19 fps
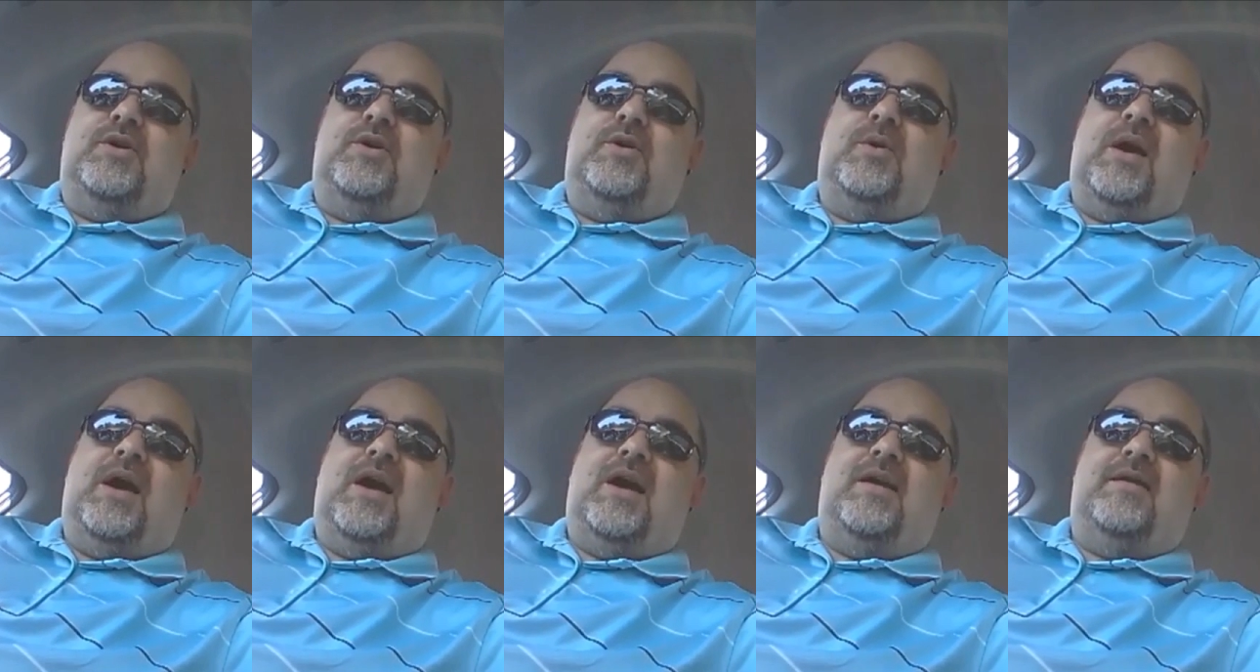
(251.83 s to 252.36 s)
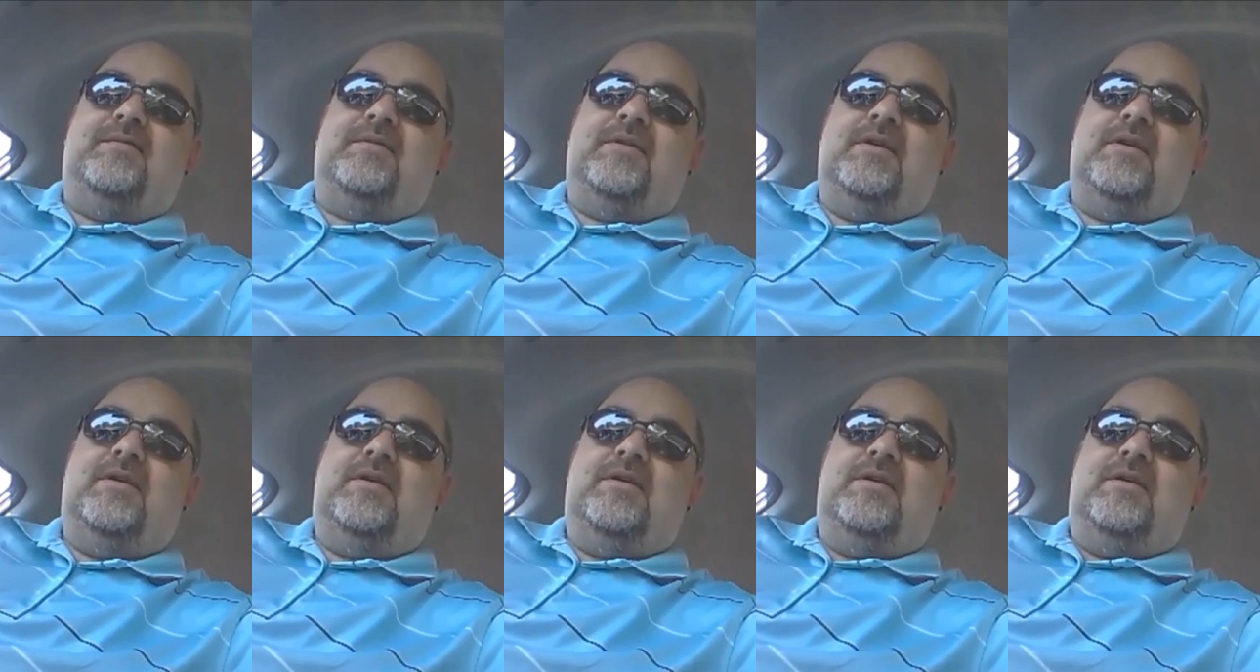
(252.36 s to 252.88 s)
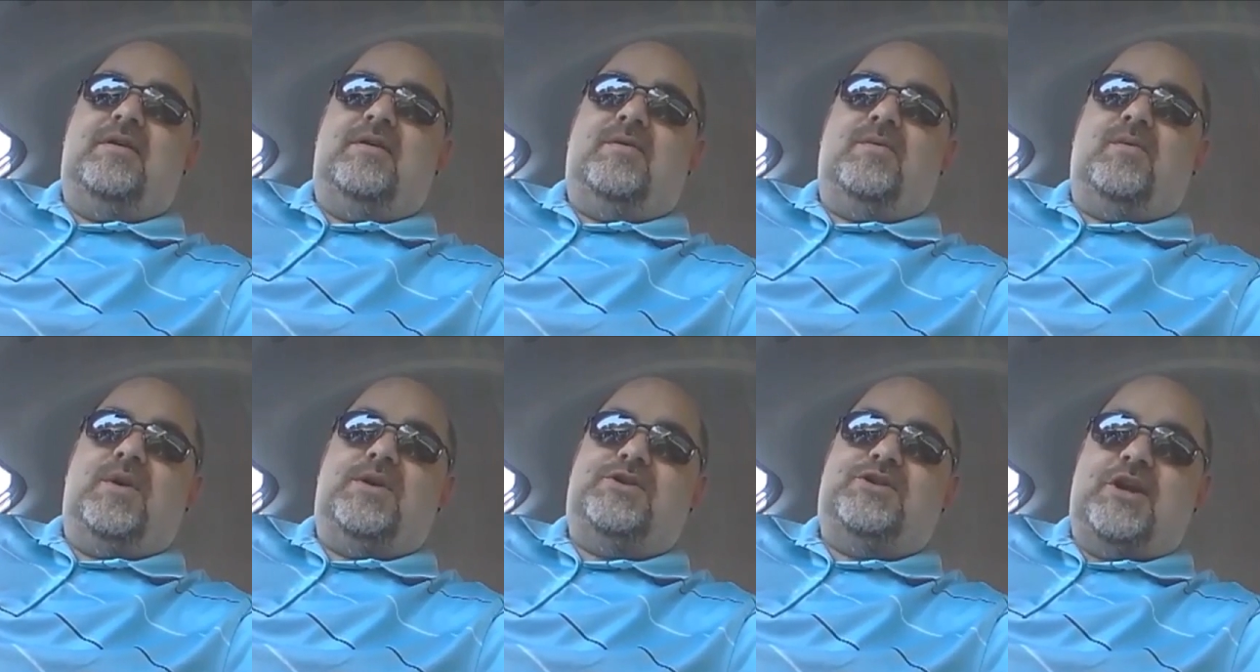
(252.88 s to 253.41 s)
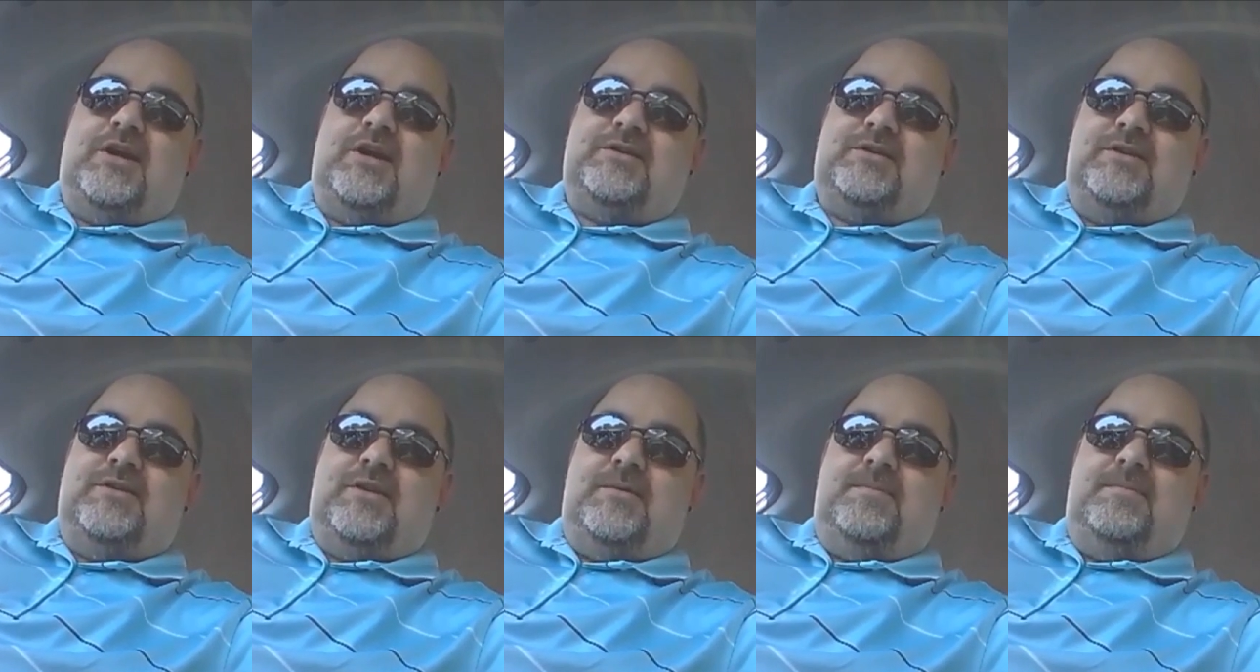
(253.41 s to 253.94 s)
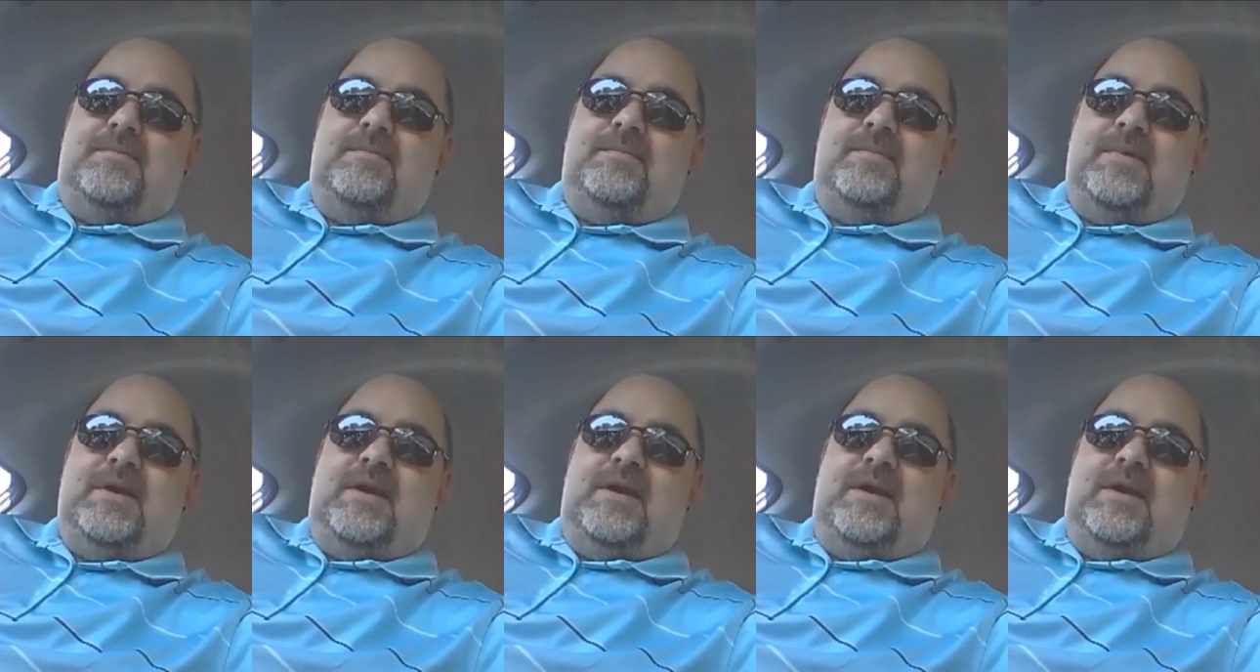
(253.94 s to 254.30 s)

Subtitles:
who have rejected them,